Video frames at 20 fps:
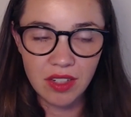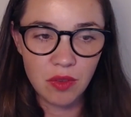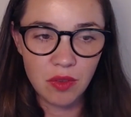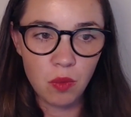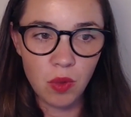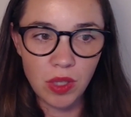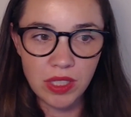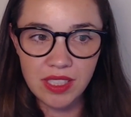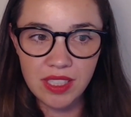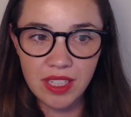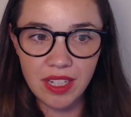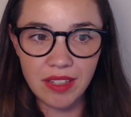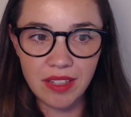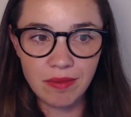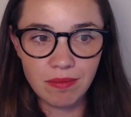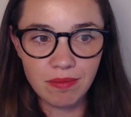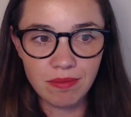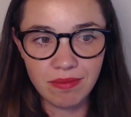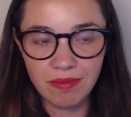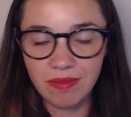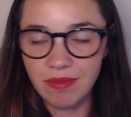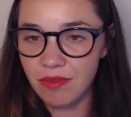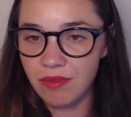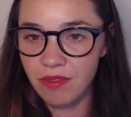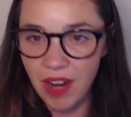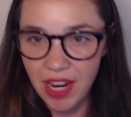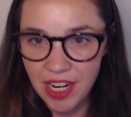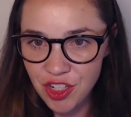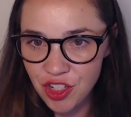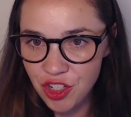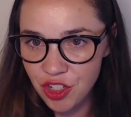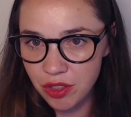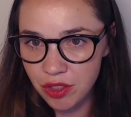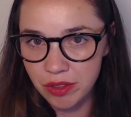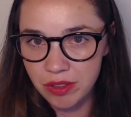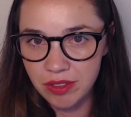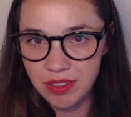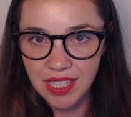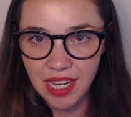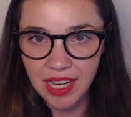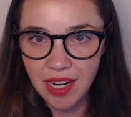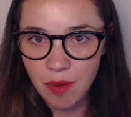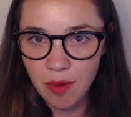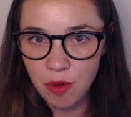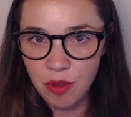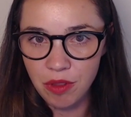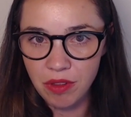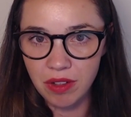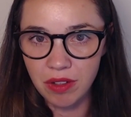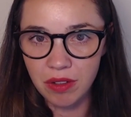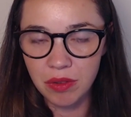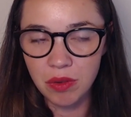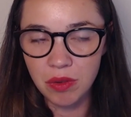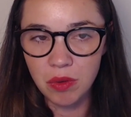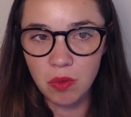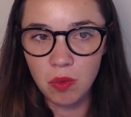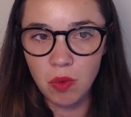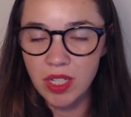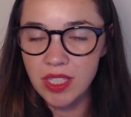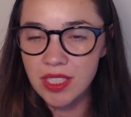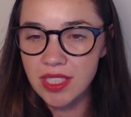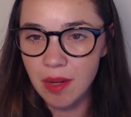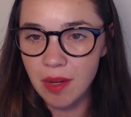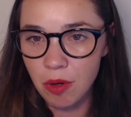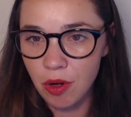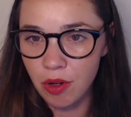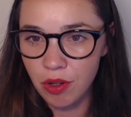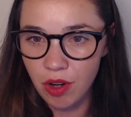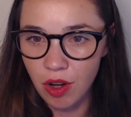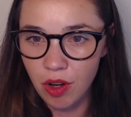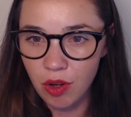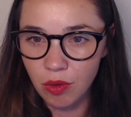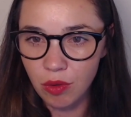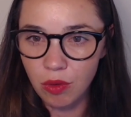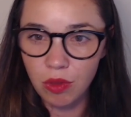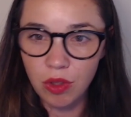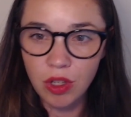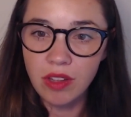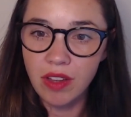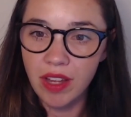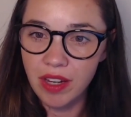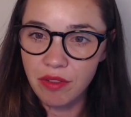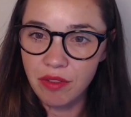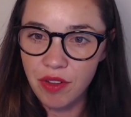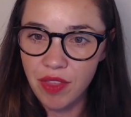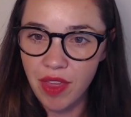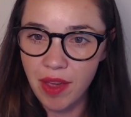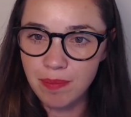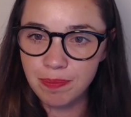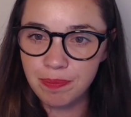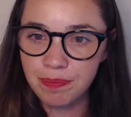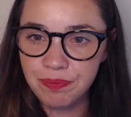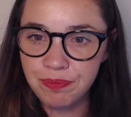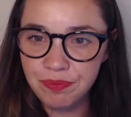Once they find you, sign up with you, what does that protocol look like for them?